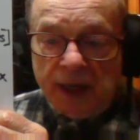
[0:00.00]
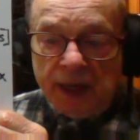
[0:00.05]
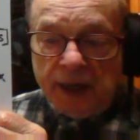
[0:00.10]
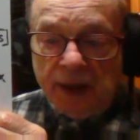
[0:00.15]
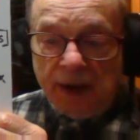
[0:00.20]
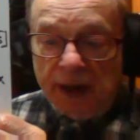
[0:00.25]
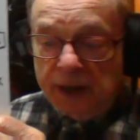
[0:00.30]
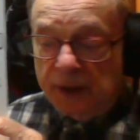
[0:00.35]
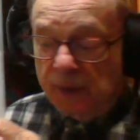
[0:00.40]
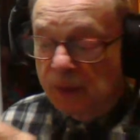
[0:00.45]
Now,
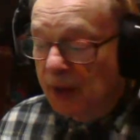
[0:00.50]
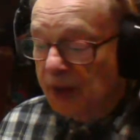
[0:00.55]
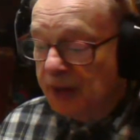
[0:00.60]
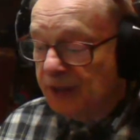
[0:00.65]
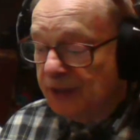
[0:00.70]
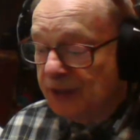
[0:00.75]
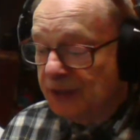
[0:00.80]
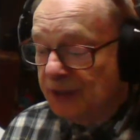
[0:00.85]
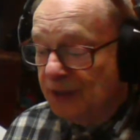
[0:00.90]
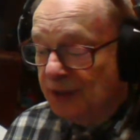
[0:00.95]
I don't want to
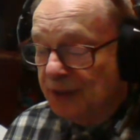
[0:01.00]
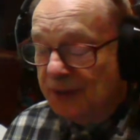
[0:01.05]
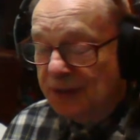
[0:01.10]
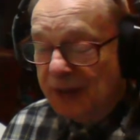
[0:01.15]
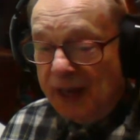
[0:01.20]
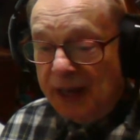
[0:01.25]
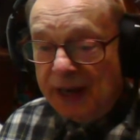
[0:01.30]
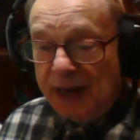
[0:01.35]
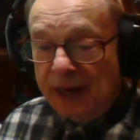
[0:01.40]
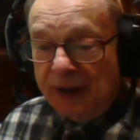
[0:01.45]
do
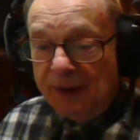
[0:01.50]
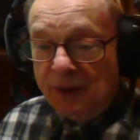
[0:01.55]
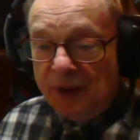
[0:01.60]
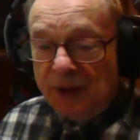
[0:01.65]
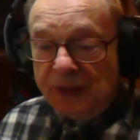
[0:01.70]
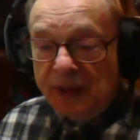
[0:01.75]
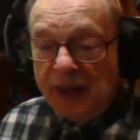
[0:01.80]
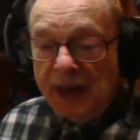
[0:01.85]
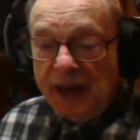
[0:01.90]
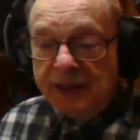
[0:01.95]
that. I want
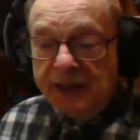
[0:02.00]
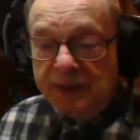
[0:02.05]
that